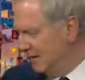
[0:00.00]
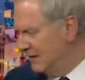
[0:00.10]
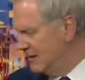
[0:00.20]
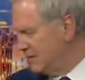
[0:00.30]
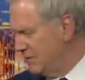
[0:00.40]
I
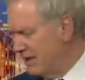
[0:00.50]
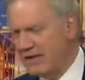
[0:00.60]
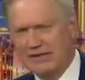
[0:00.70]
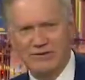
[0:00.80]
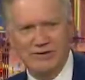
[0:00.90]
think it's about
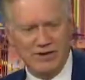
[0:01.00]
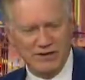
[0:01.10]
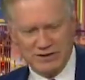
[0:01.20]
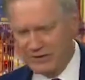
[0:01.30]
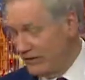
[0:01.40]

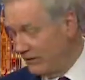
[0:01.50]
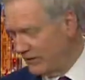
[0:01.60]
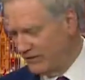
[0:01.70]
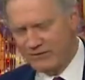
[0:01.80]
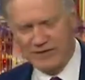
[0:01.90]
$100 if
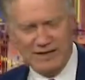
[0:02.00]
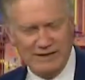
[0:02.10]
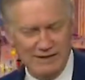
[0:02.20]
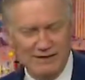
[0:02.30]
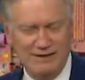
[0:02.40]
you can
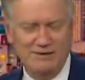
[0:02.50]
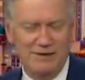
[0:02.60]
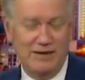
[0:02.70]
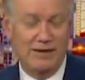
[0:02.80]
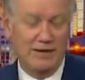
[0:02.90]
find it,